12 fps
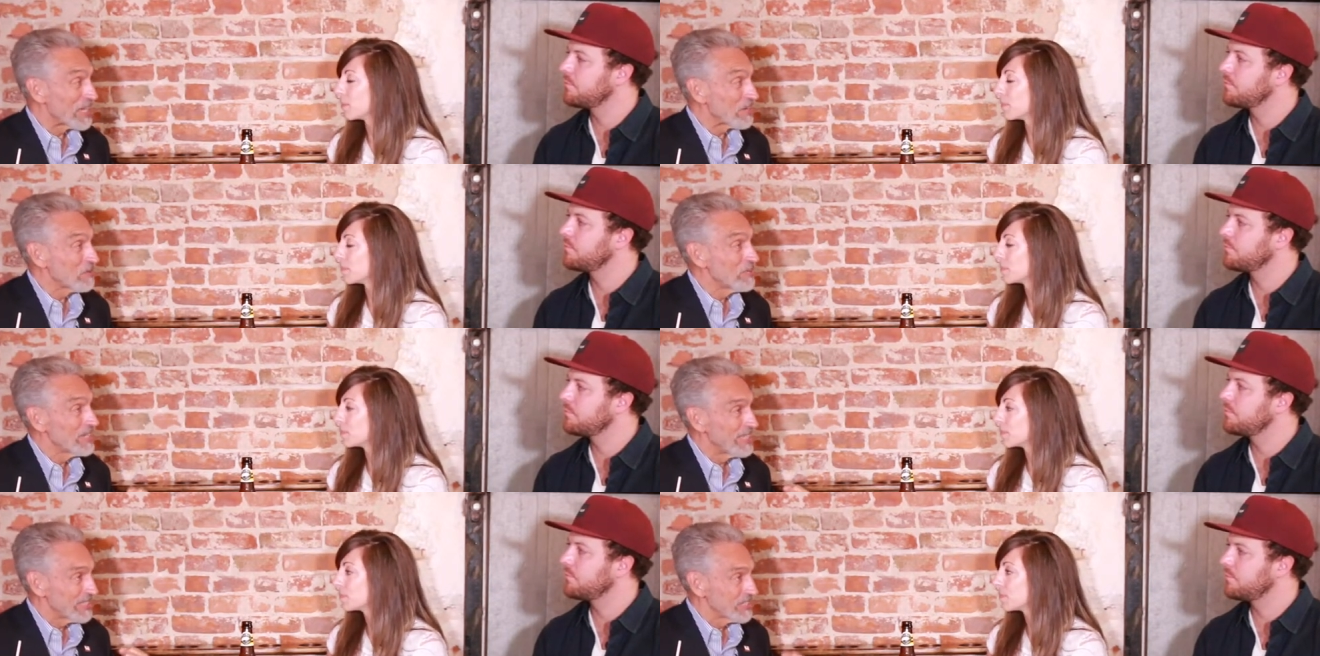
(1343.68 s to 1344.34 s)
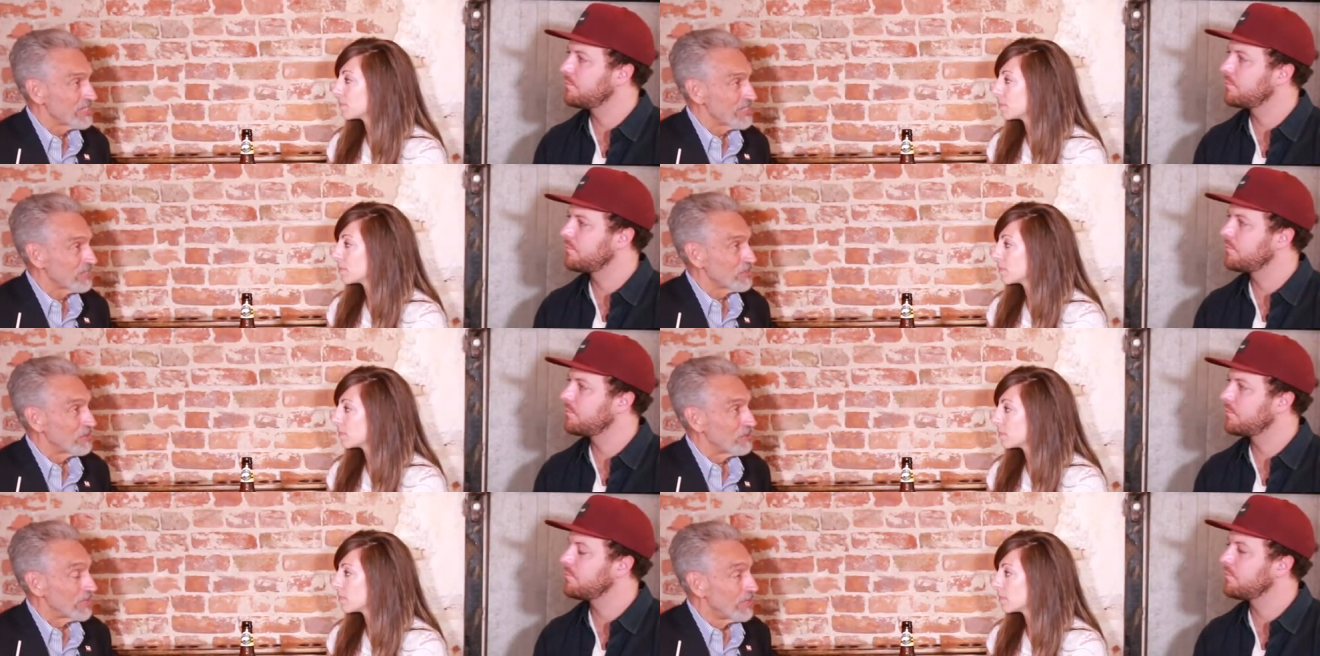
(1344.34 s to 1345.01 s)
Speaker 1: that grit and stick
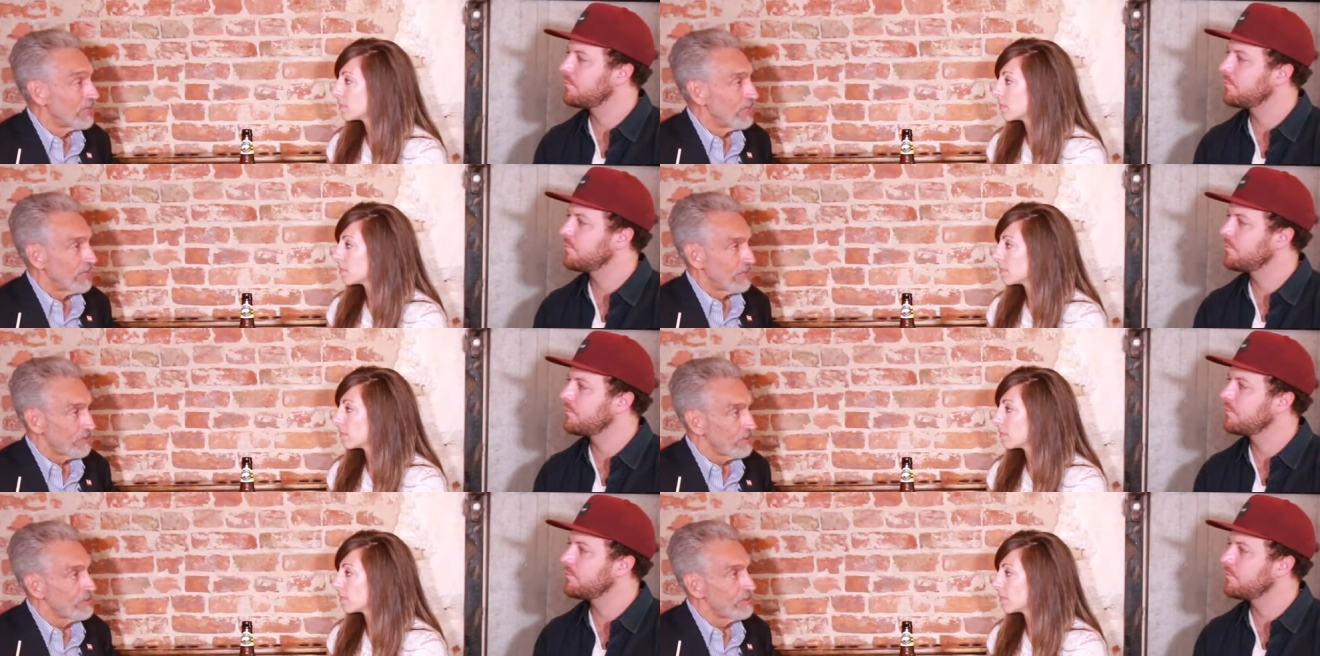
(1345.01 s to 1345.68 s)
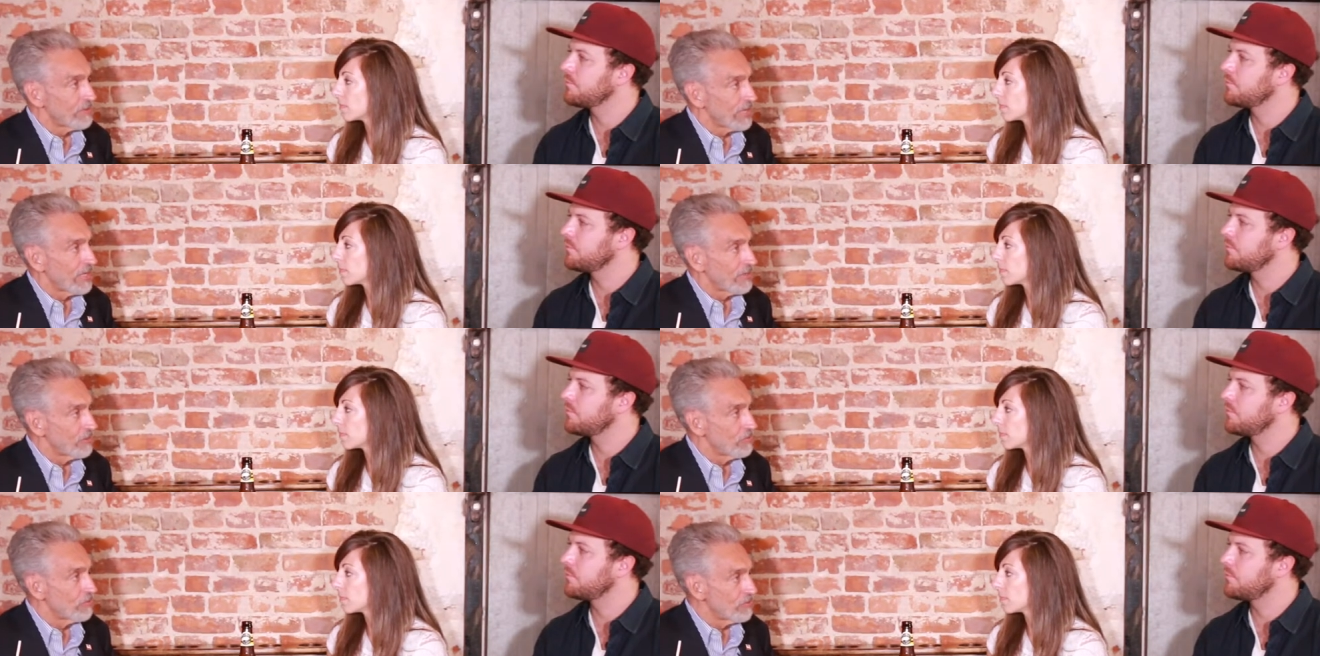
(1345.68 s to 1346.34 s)
to it. And if you do that,
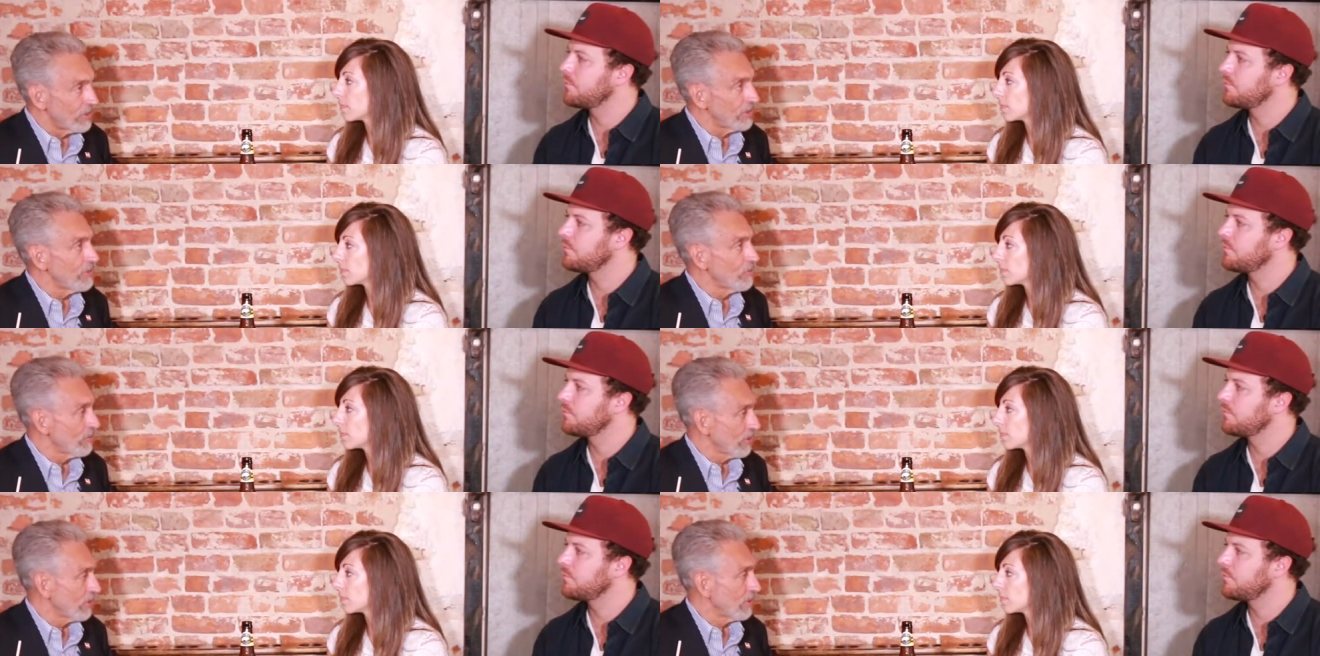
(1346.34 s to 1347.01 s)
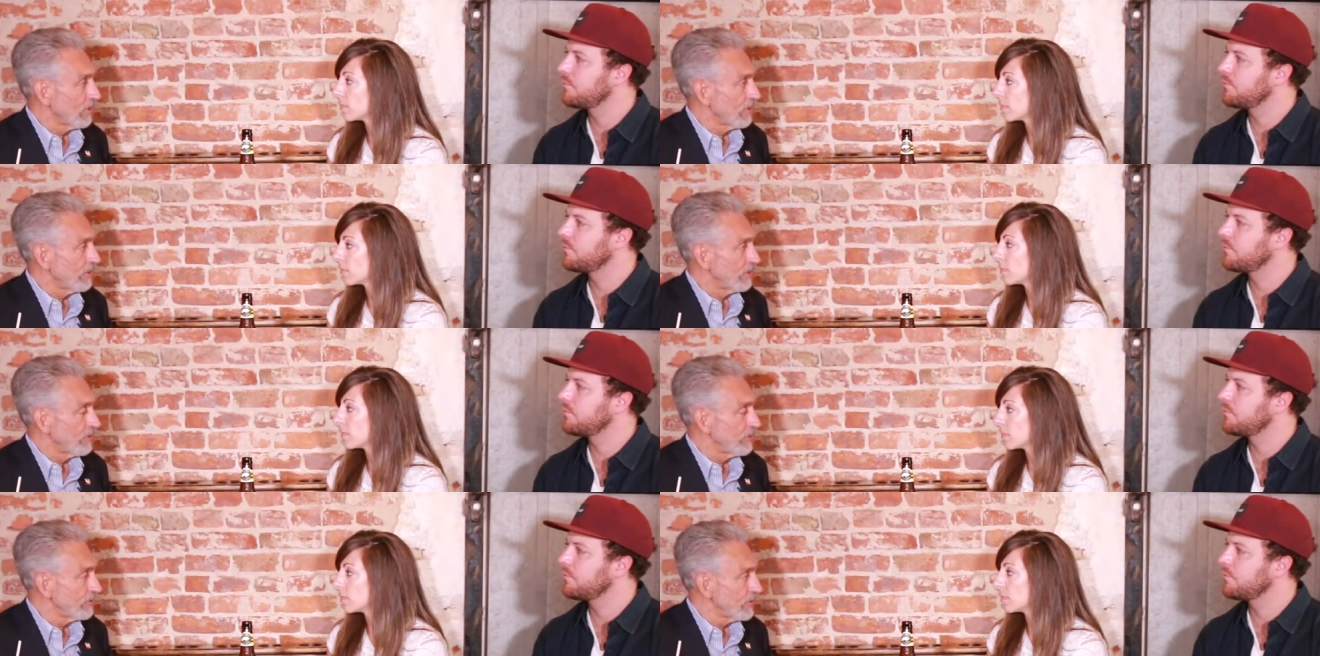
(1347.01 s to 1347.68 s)
you really work hard
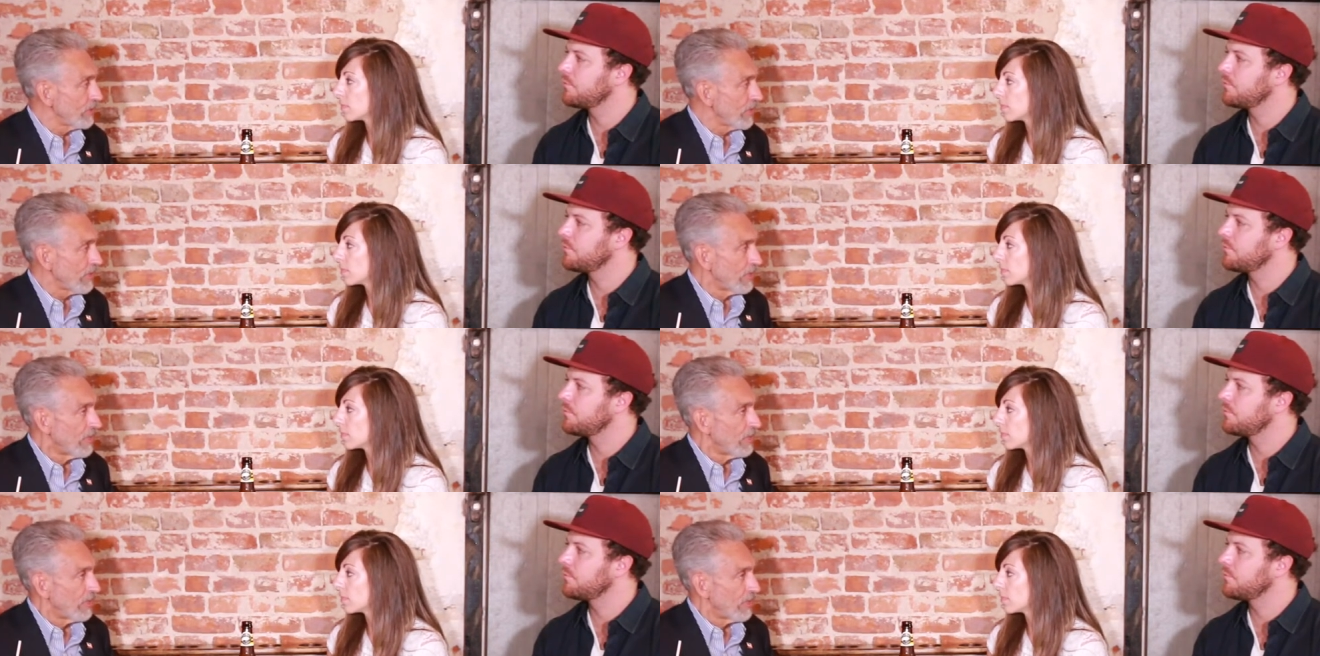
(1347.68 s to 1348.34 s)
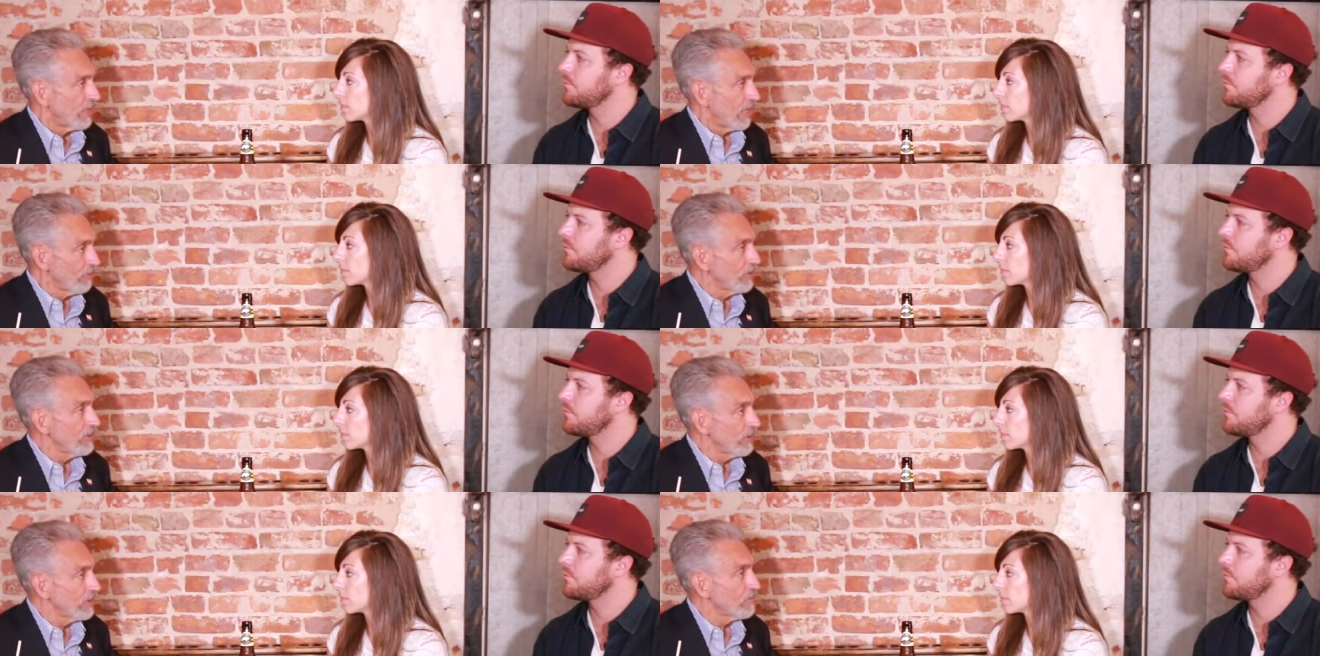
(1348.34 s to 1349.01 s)
using that, I
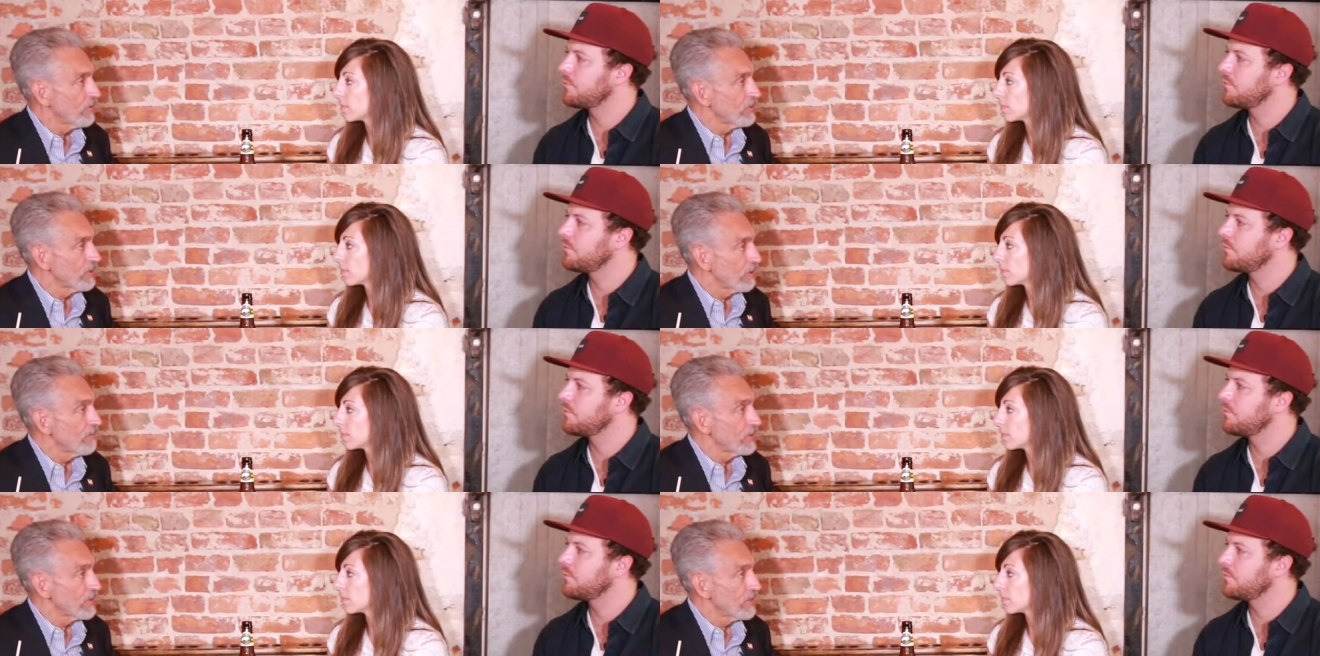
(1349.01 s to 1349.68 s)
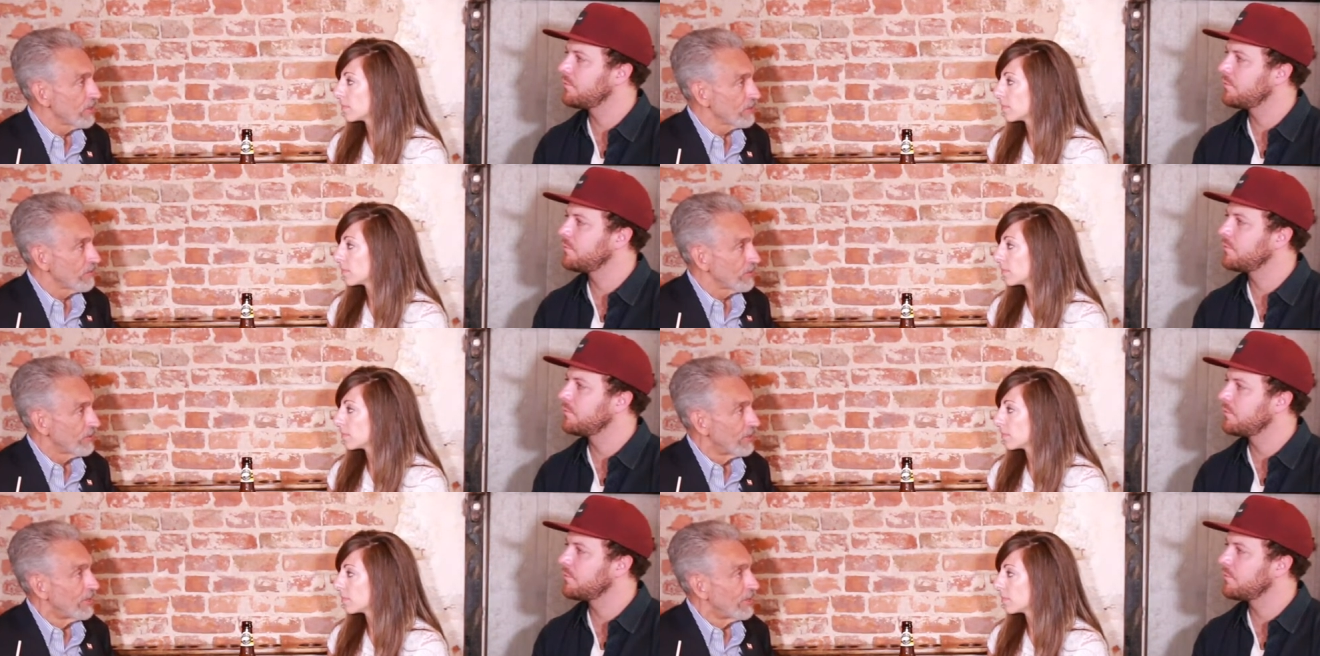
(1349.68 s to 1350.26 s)
really think a person can be successful.